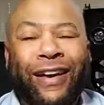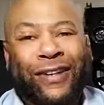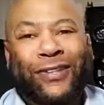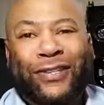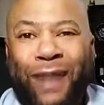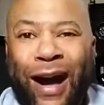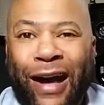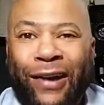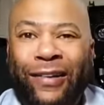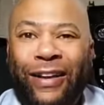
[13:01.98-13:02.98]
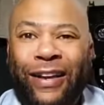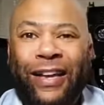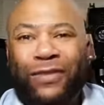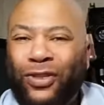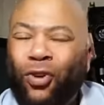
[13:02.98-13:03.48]
and smile
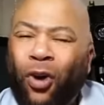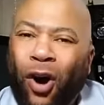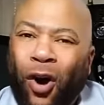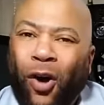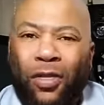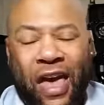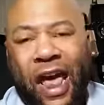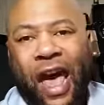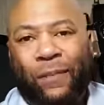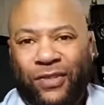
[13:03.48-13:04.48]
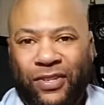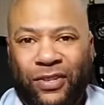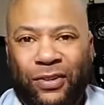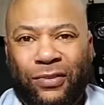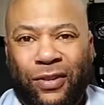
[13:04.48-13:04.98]
even though all that happened to
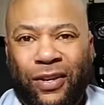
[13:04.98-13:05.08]
you